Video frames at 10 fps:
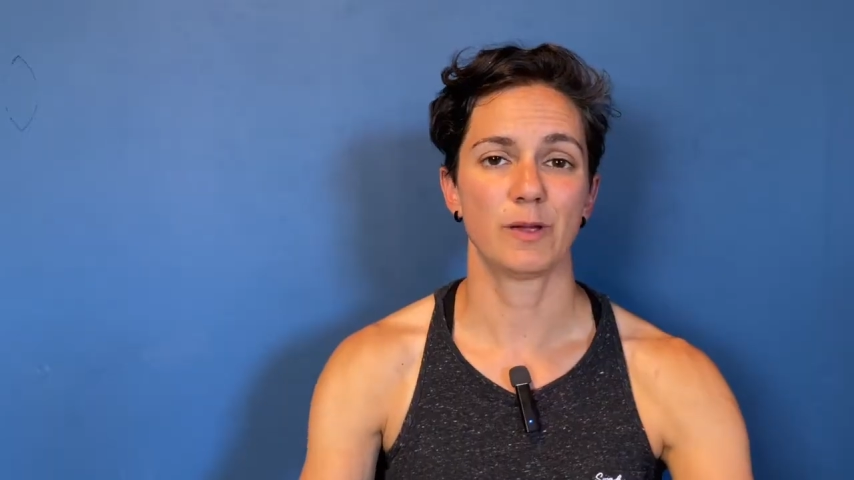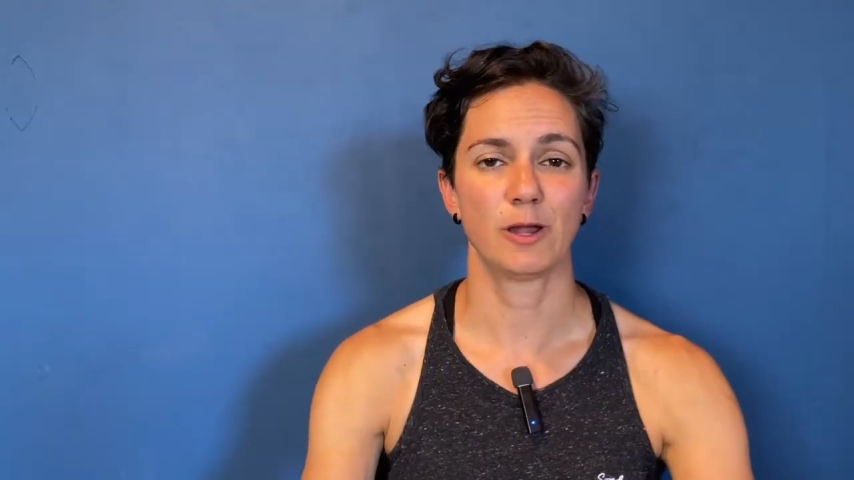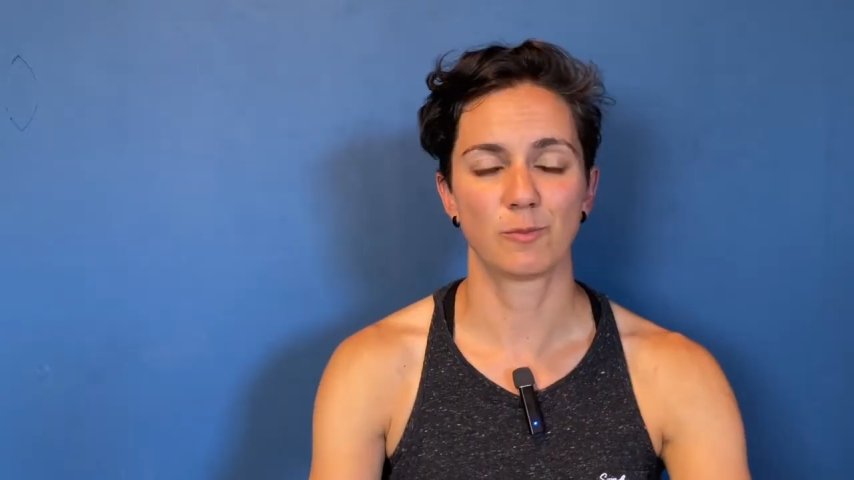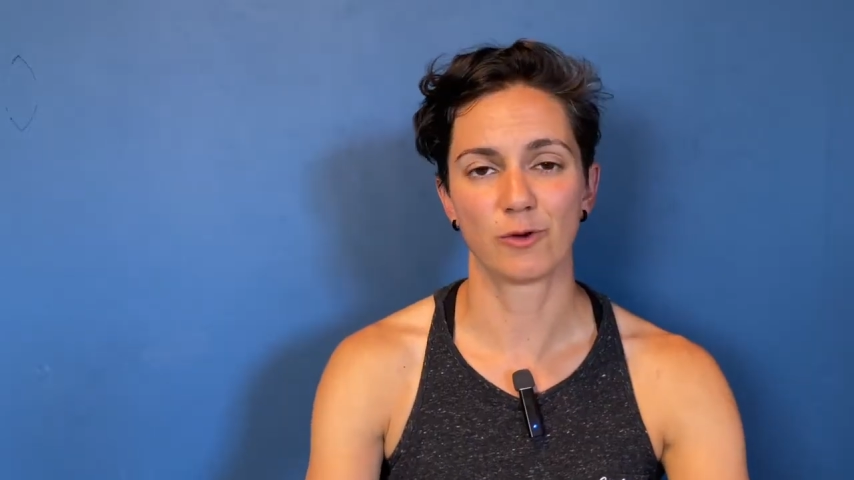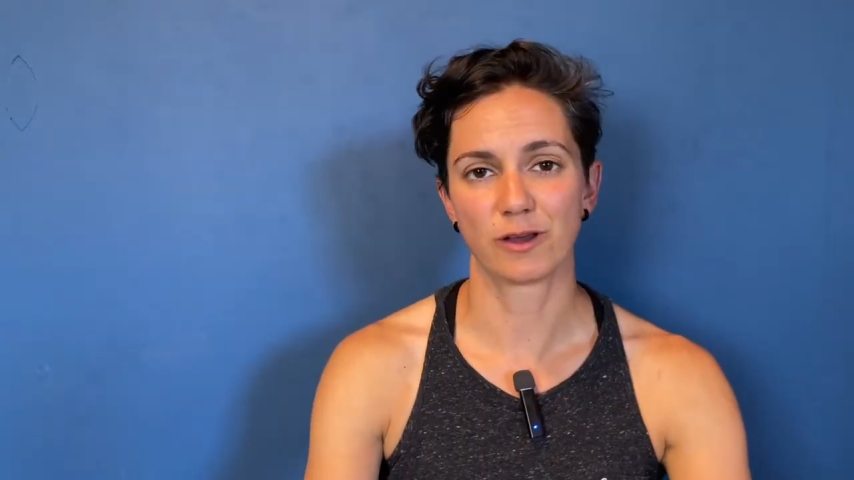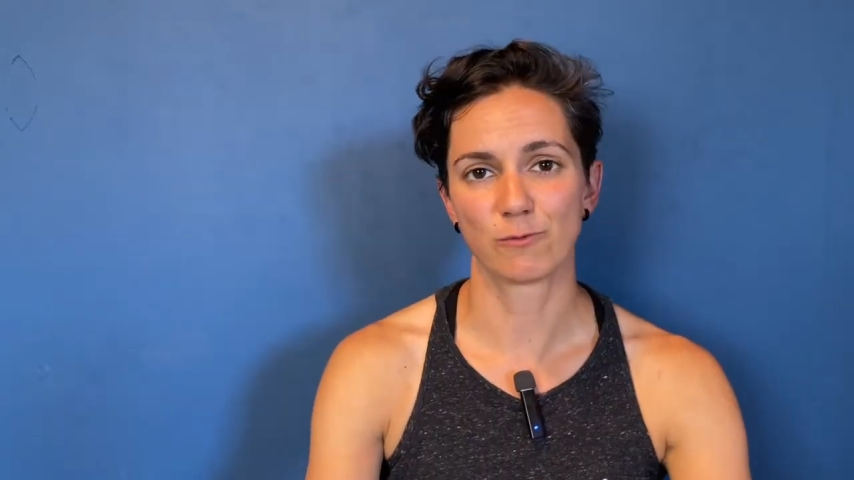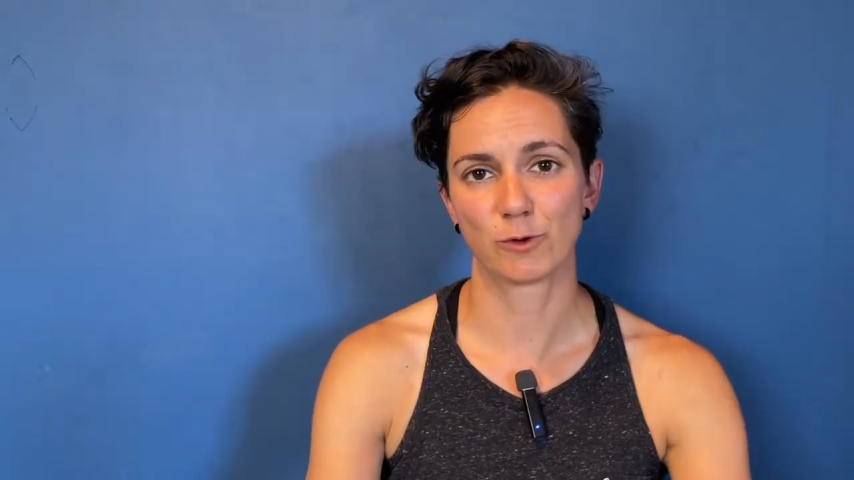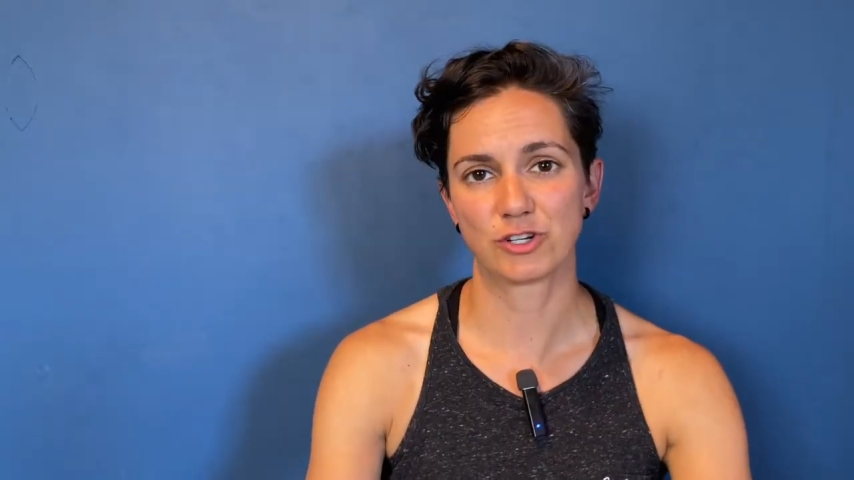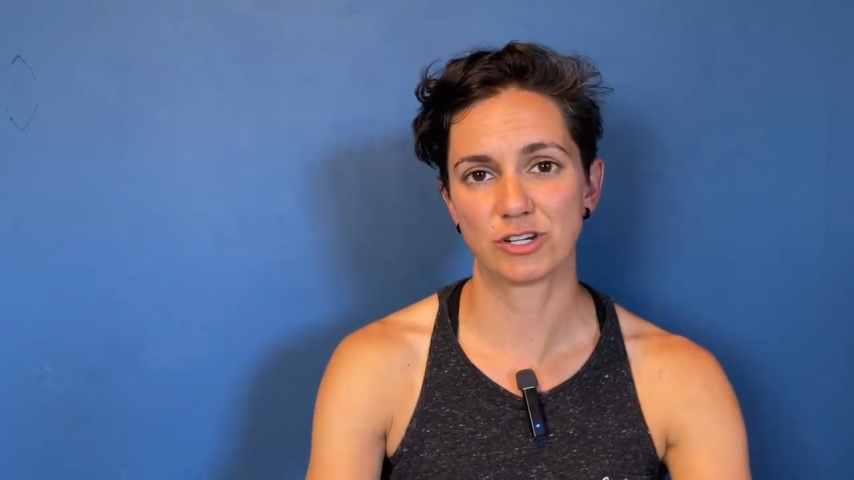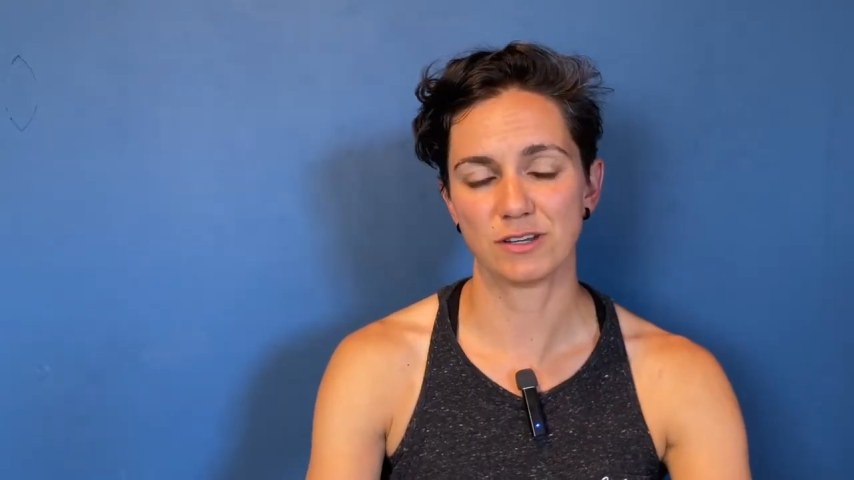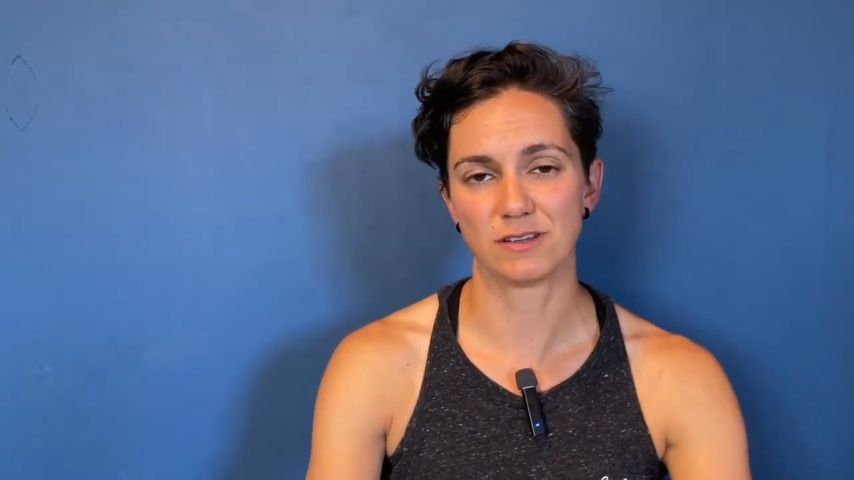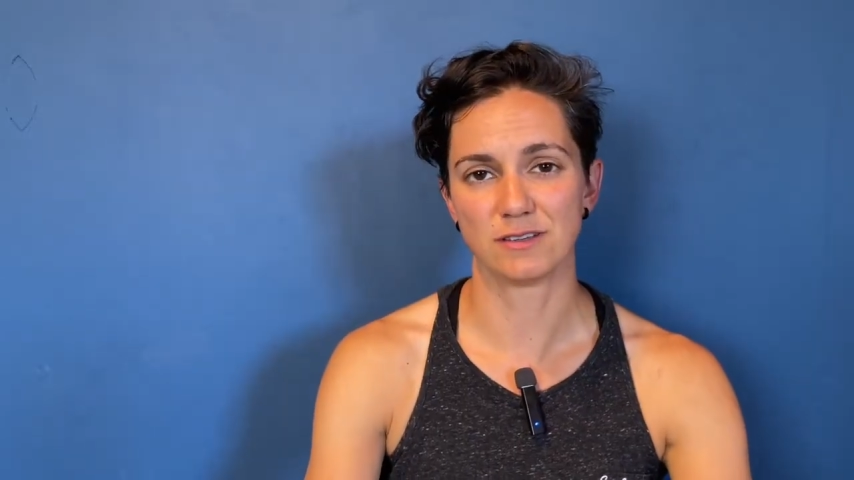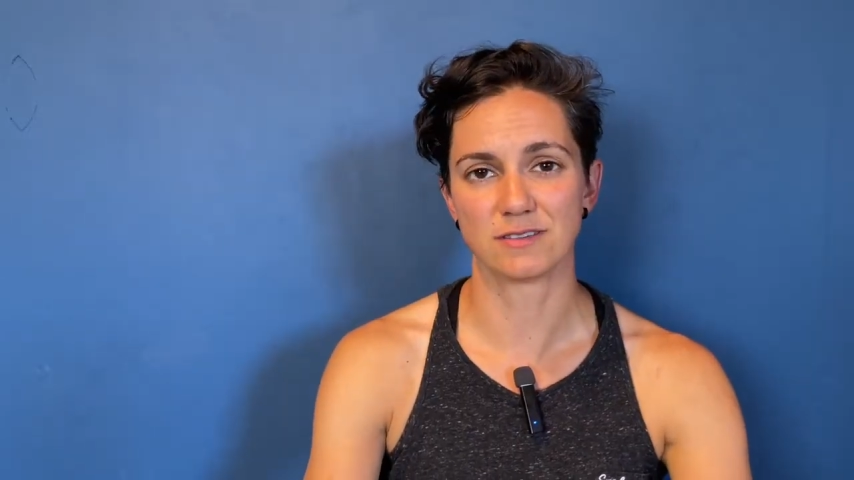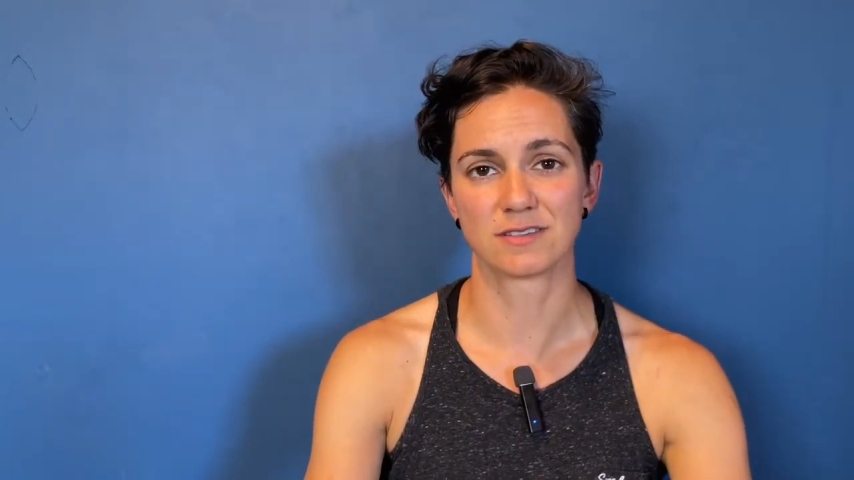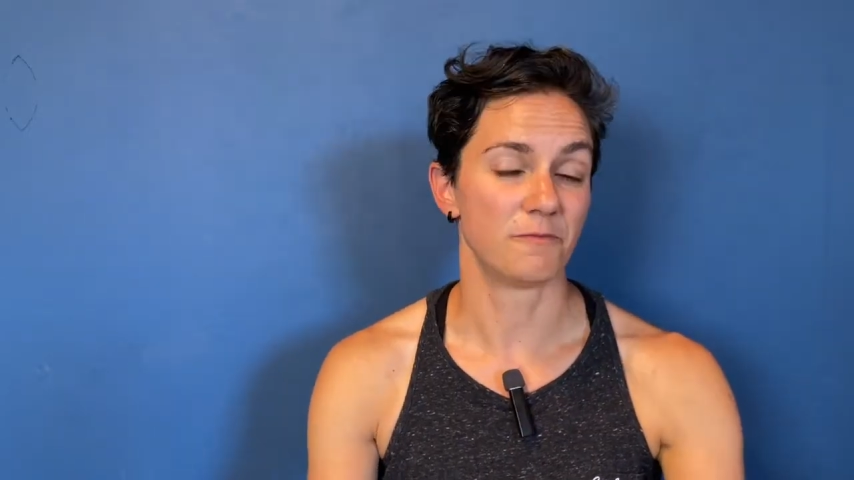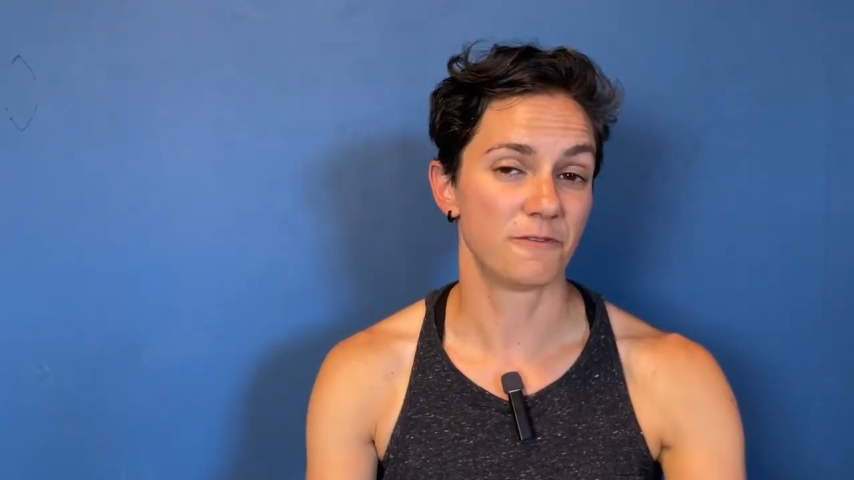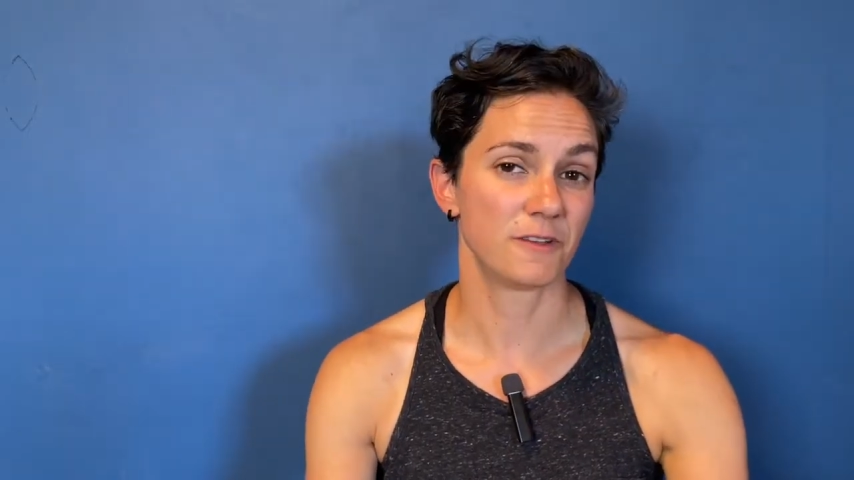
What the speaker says: pain point, which is